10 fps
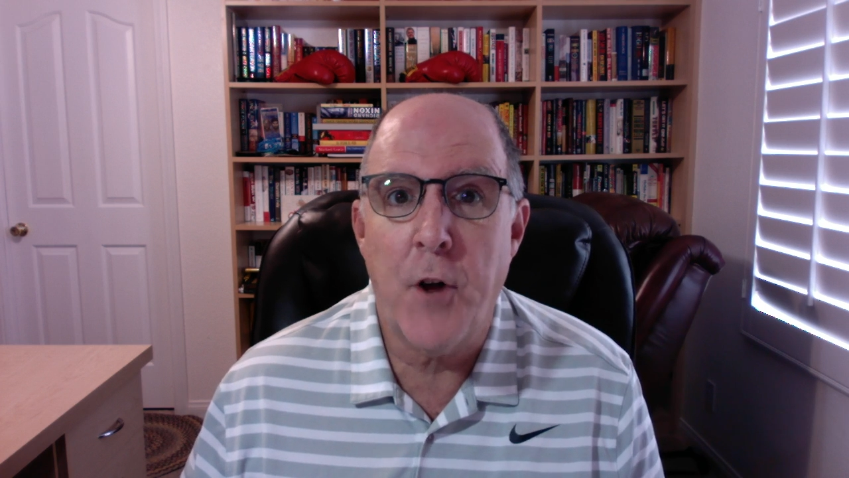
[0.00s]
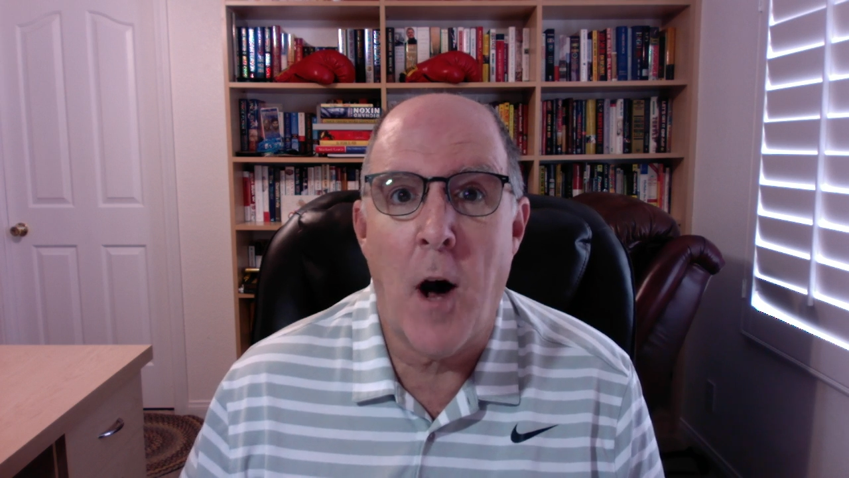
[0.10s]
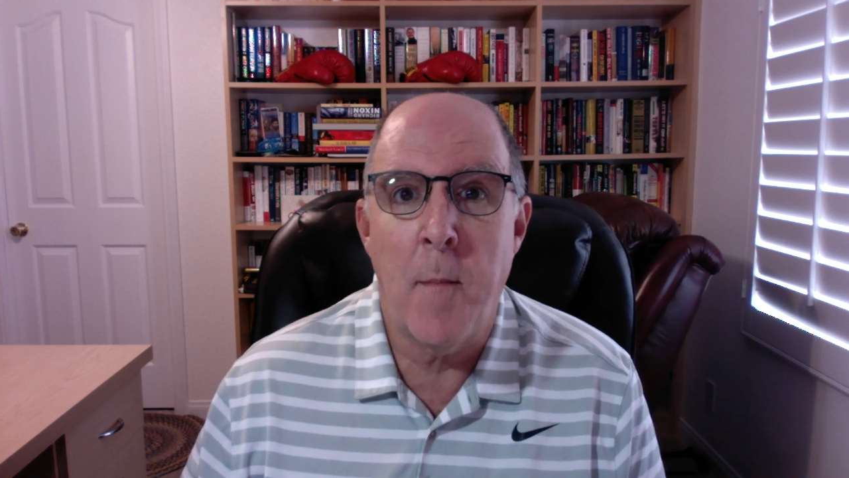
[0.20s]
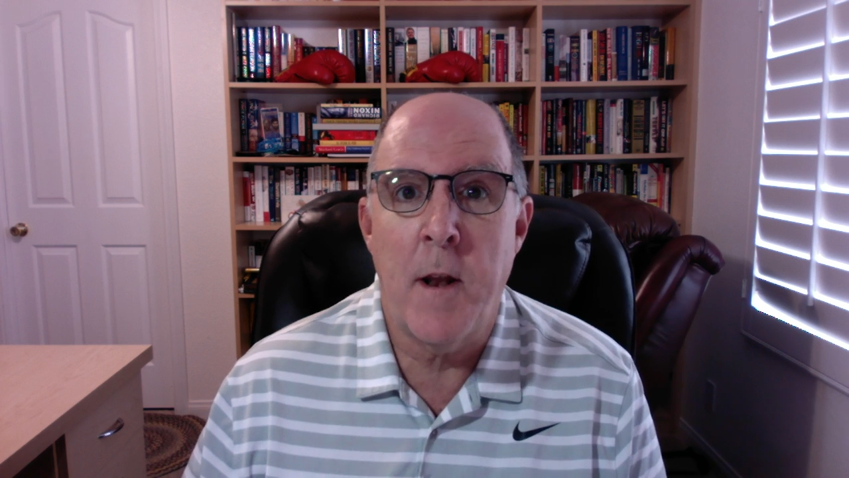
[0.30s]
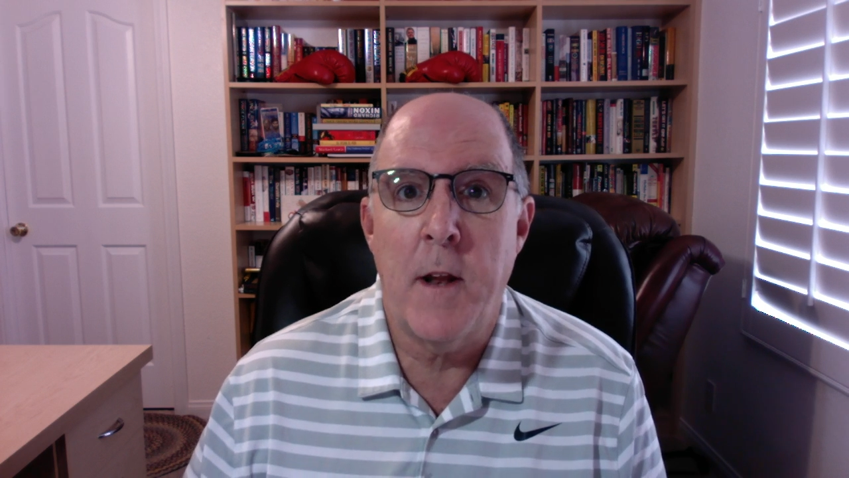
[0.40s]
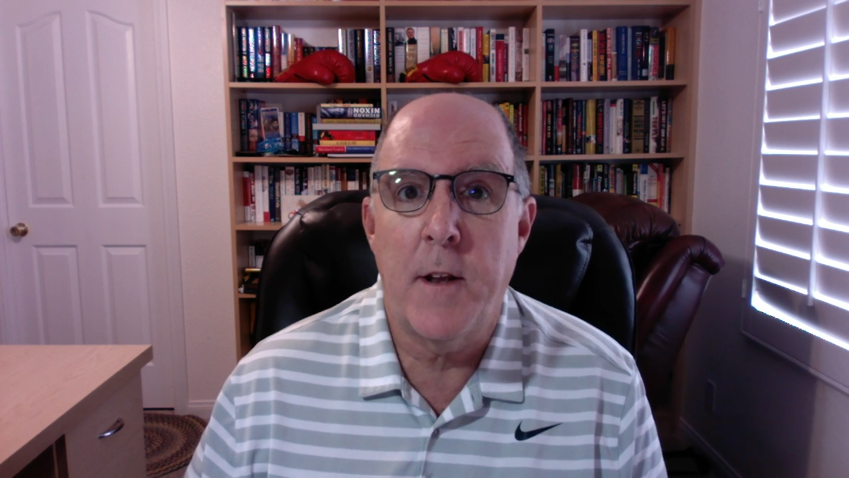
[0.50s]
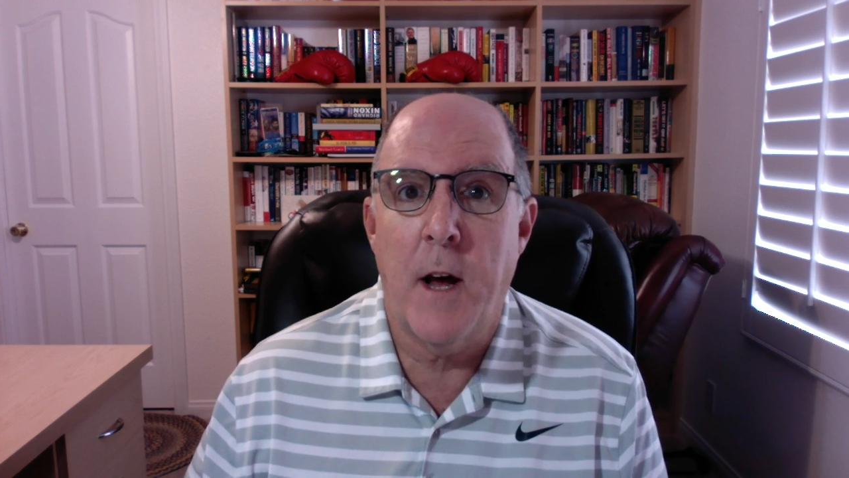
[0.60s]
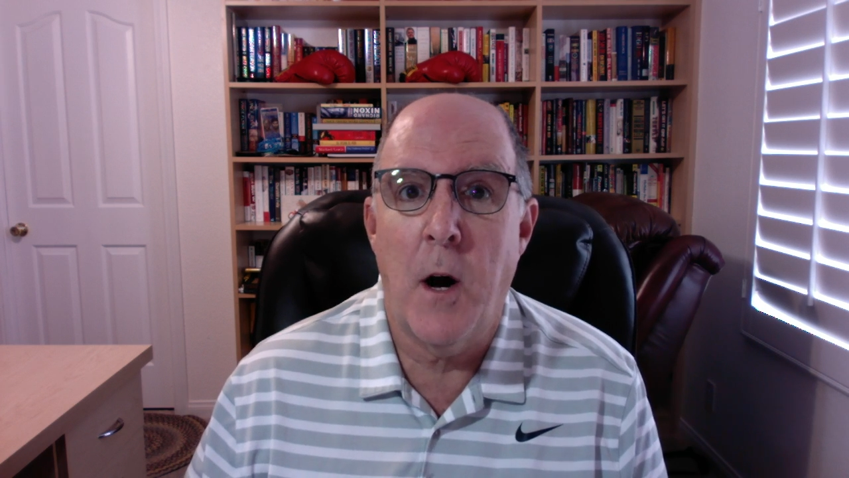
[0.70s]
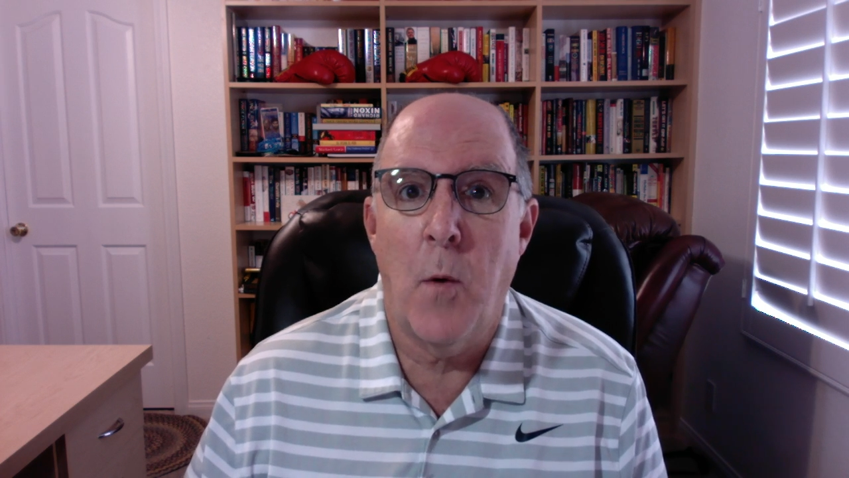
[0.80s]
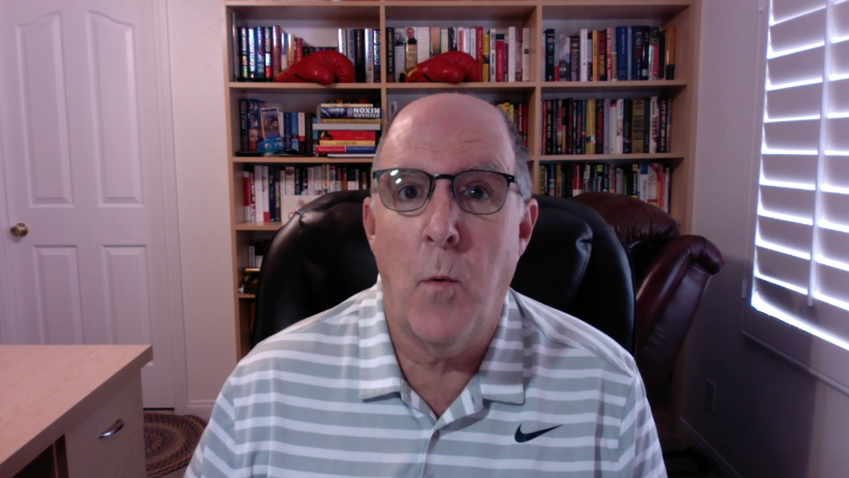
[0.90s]
dominant
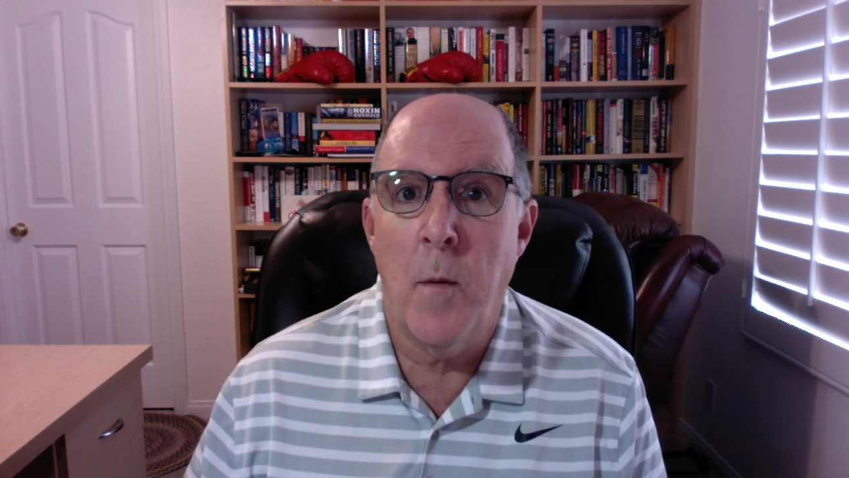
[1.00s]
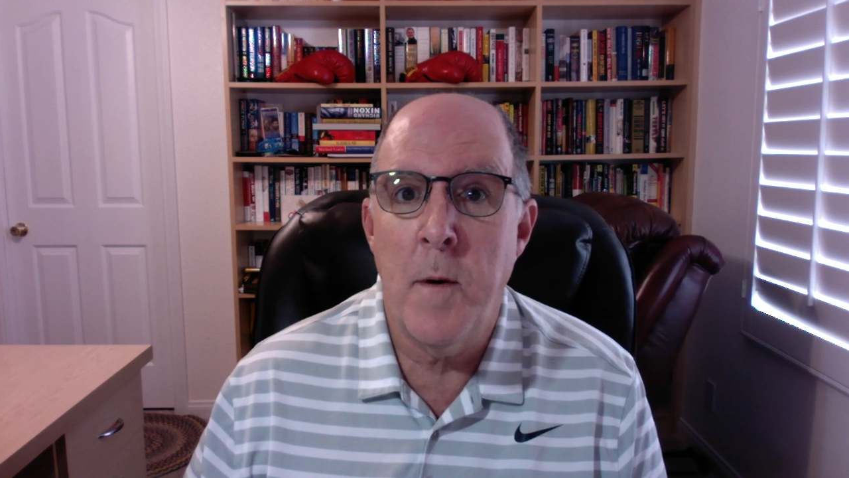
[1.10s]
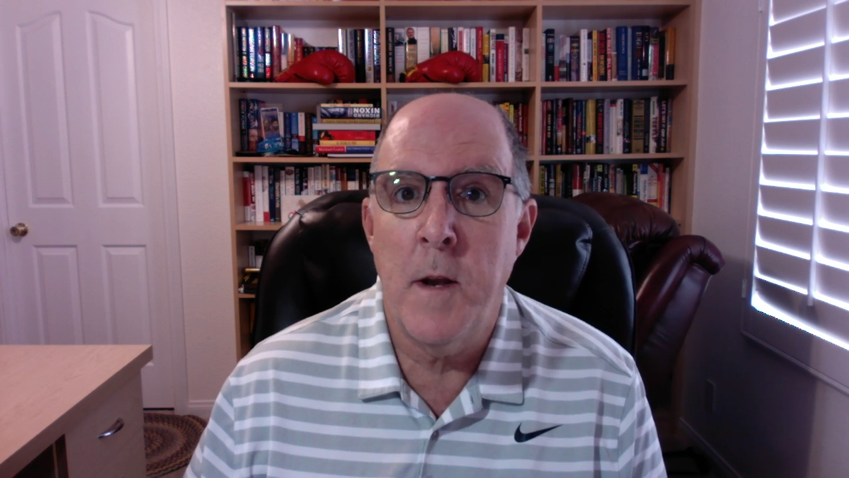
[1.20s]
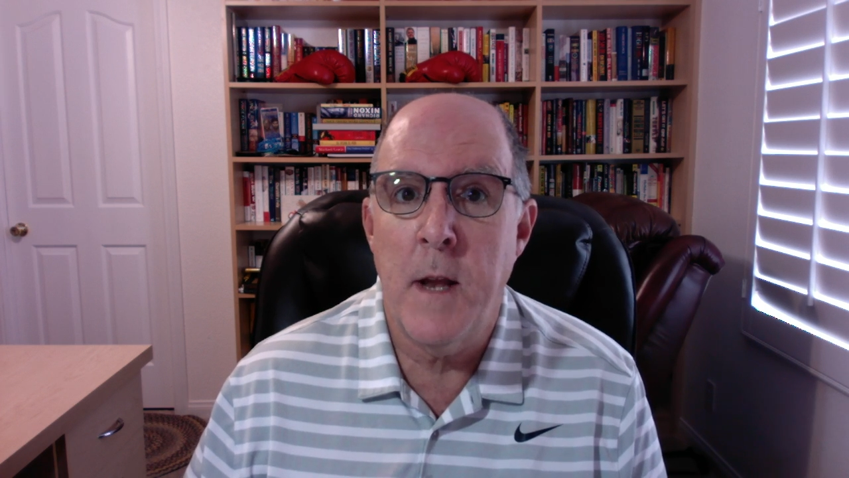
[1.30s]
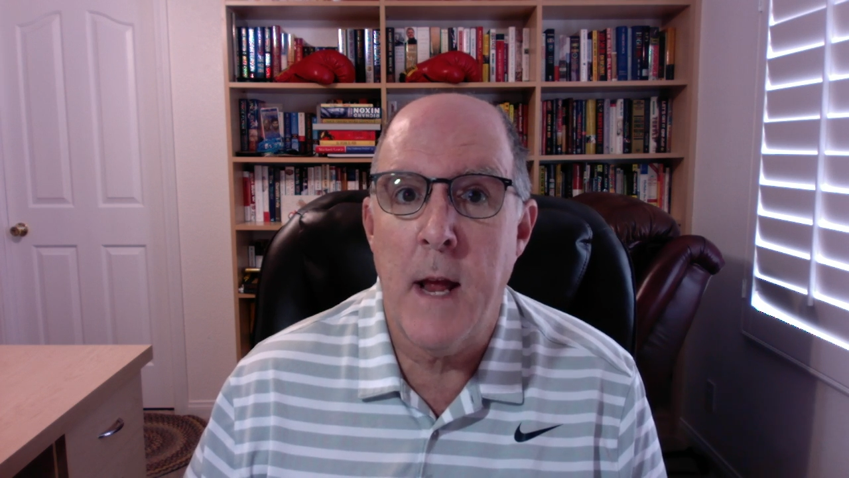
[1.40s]
woman